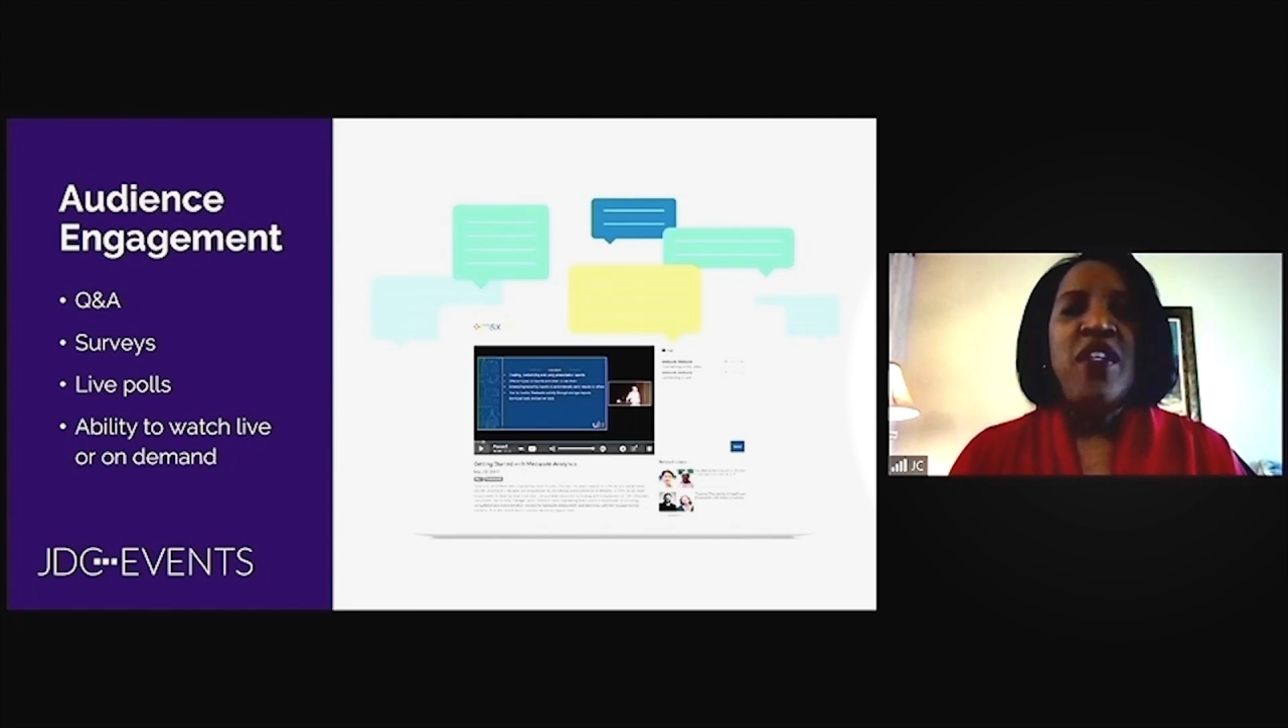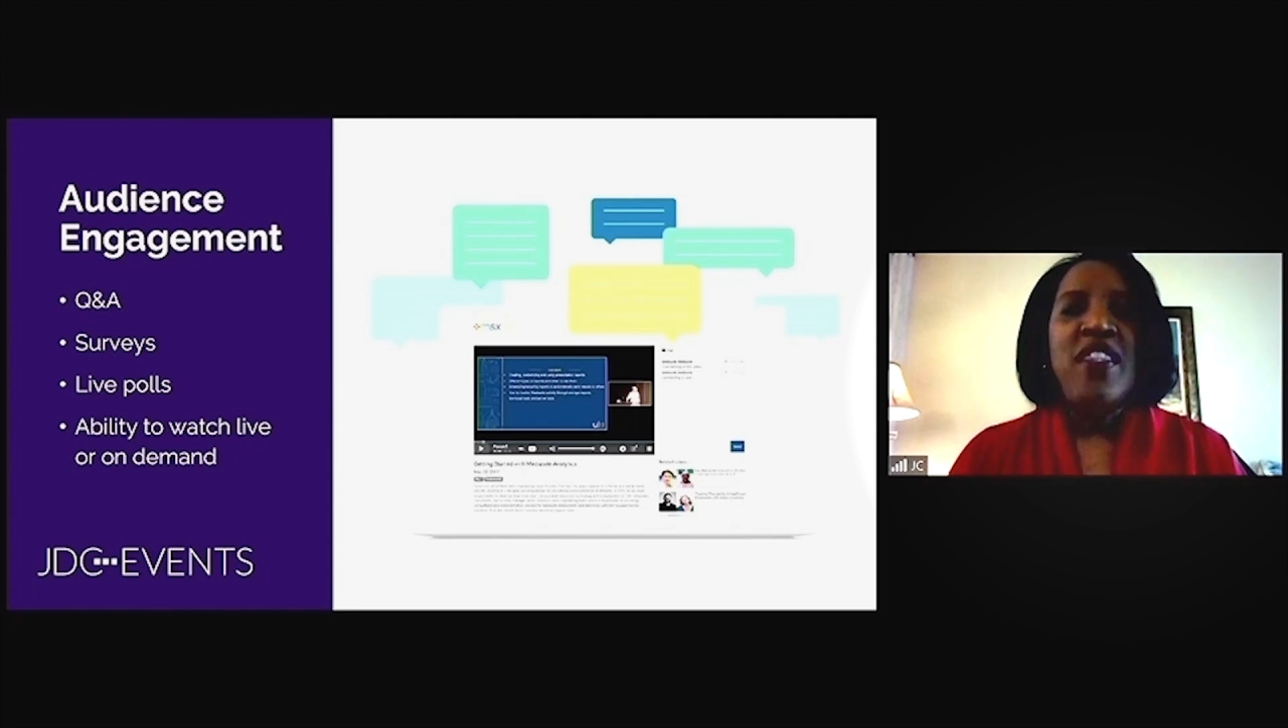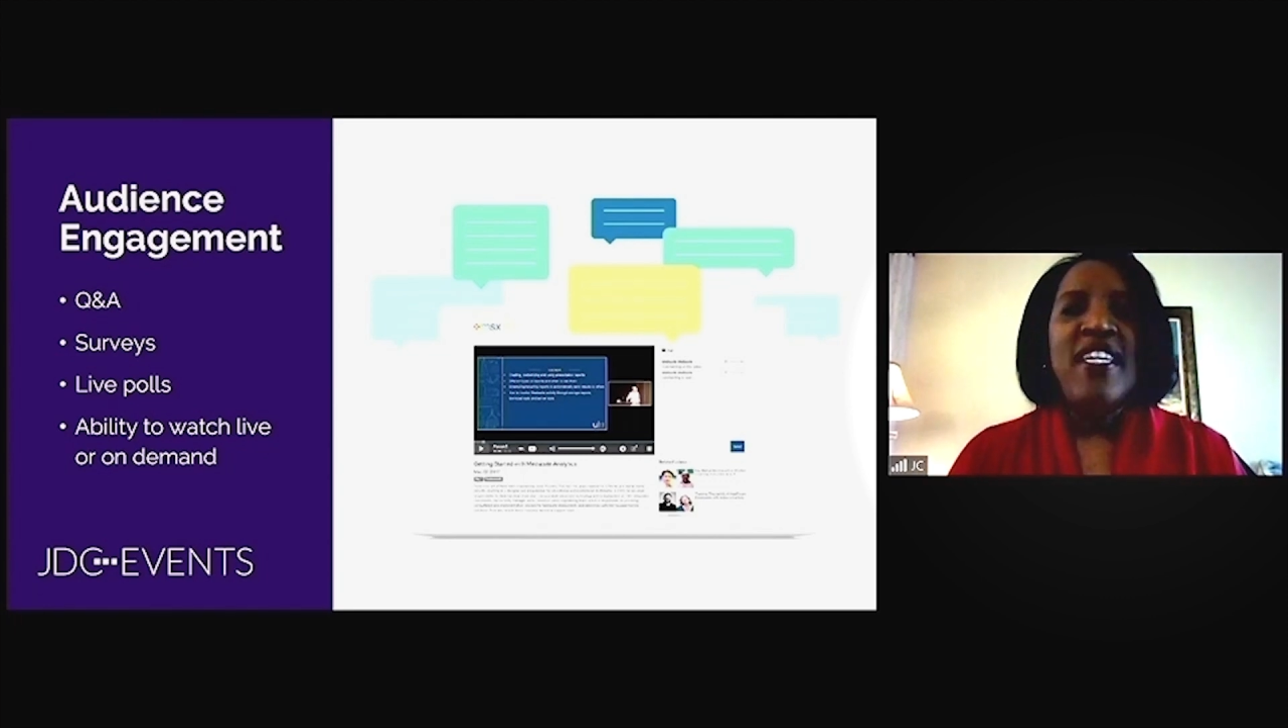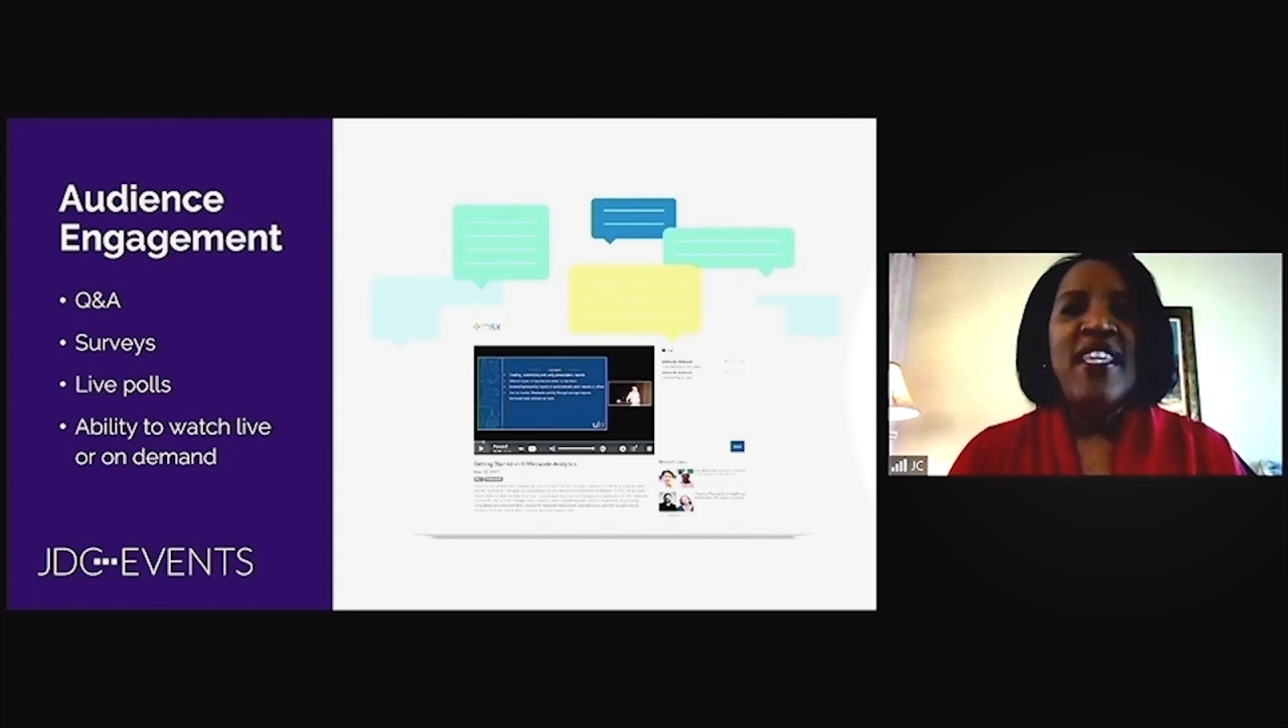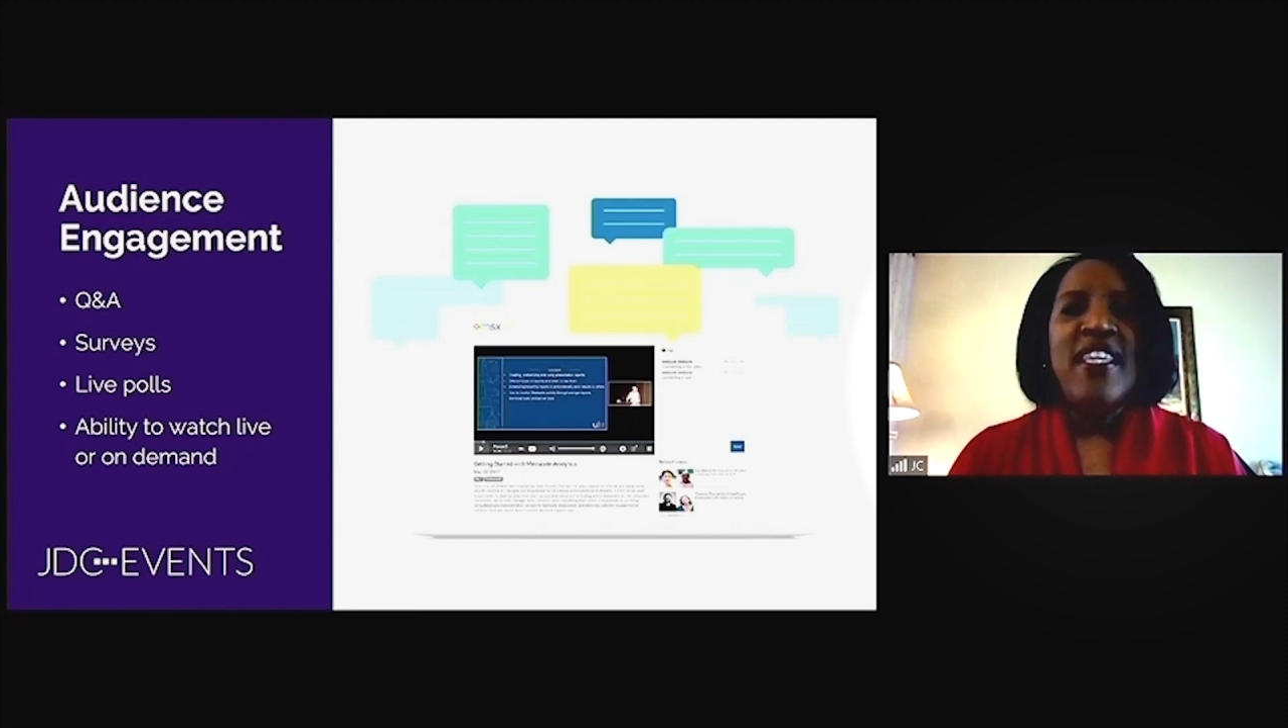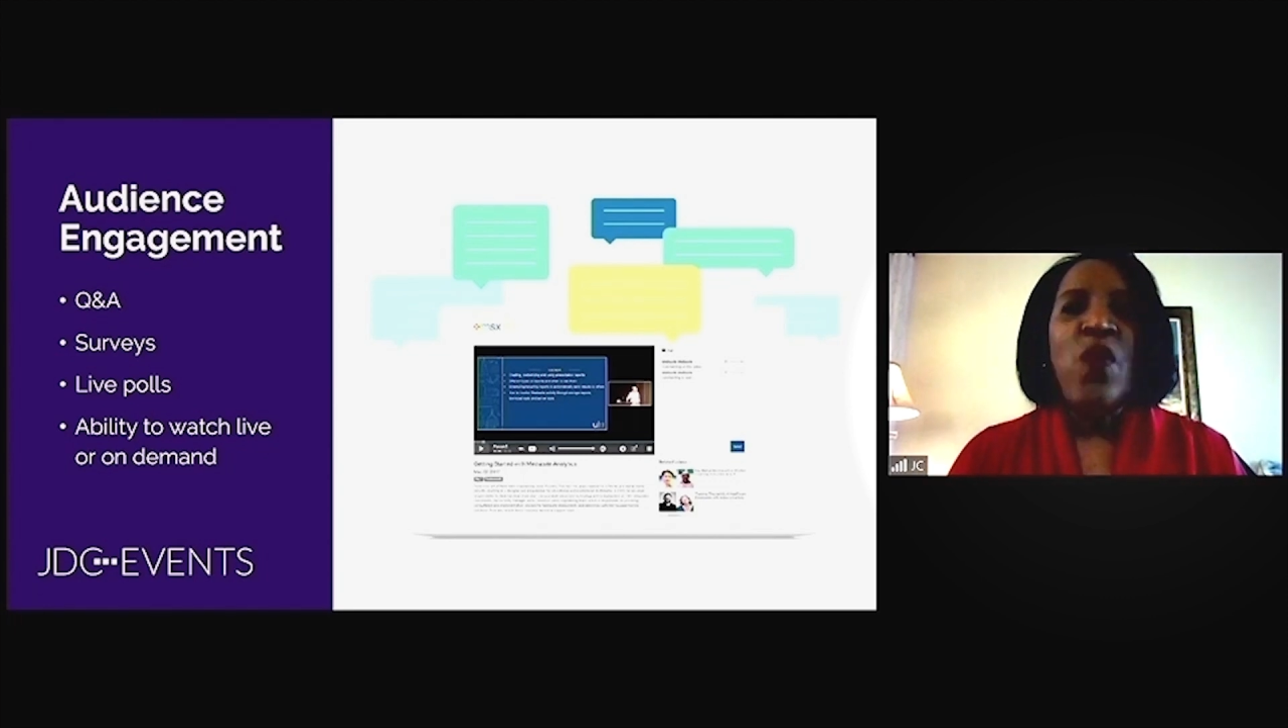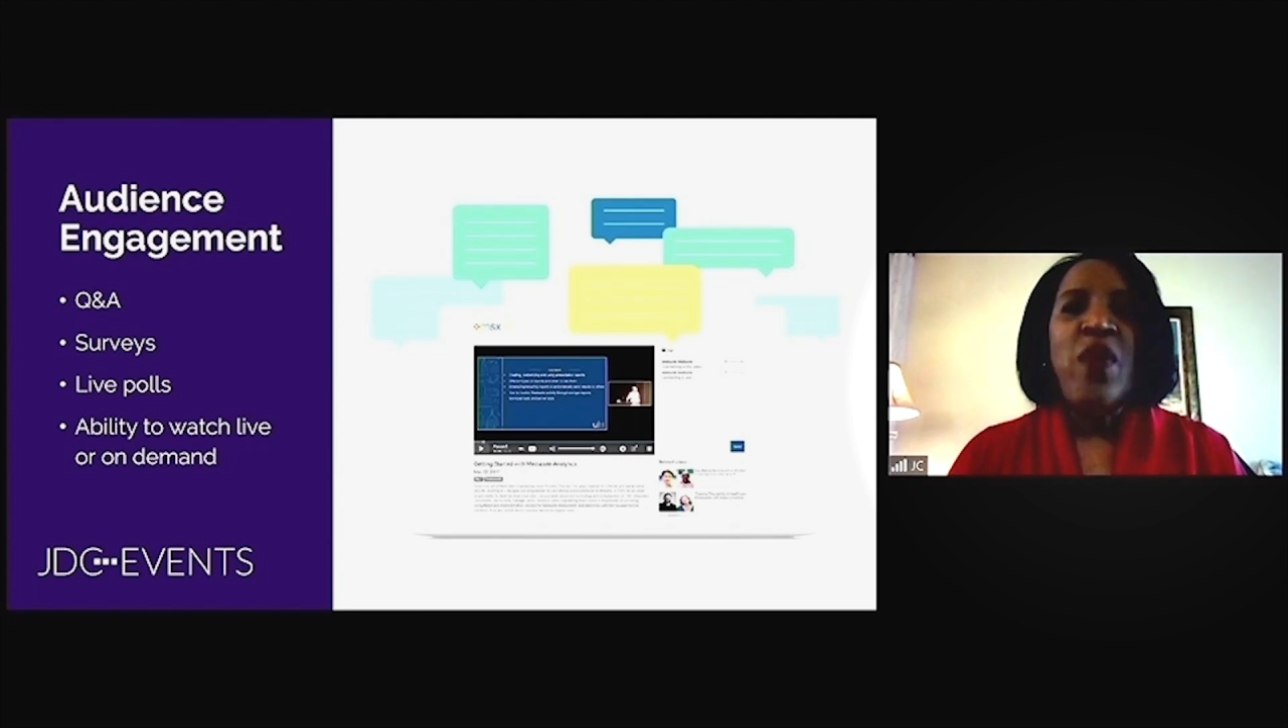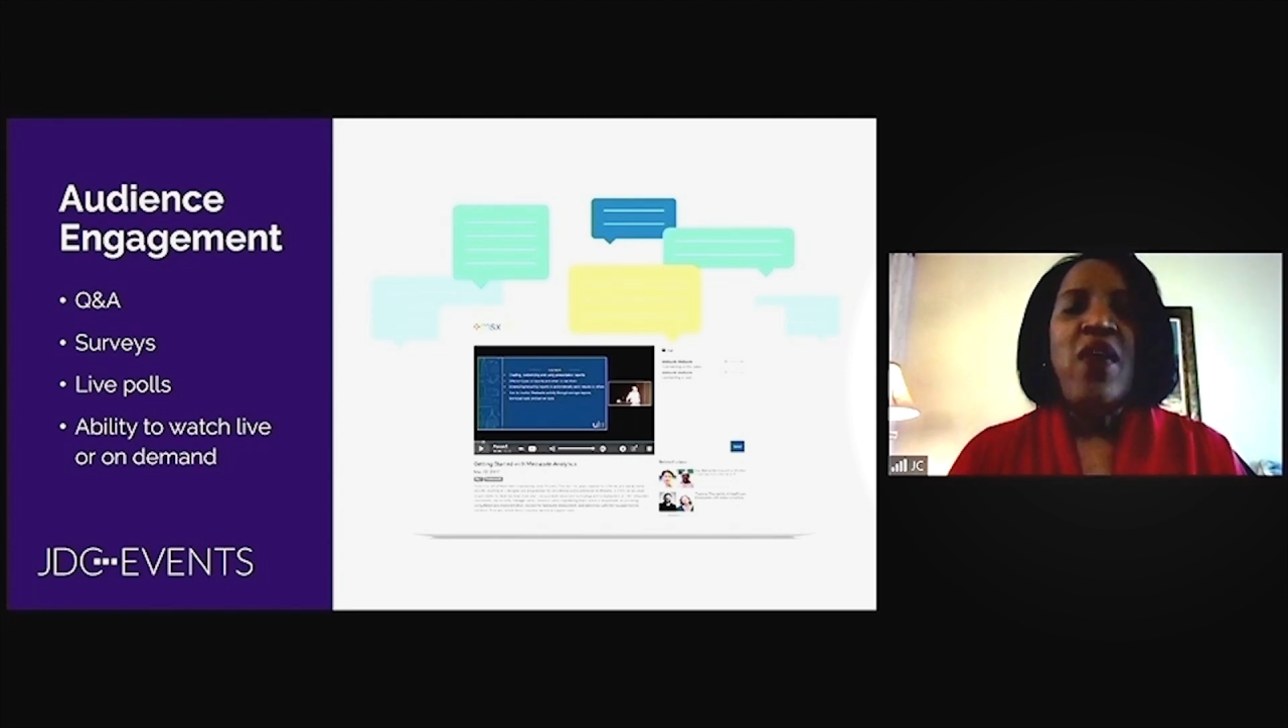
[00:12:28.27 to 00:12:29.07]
think that, well,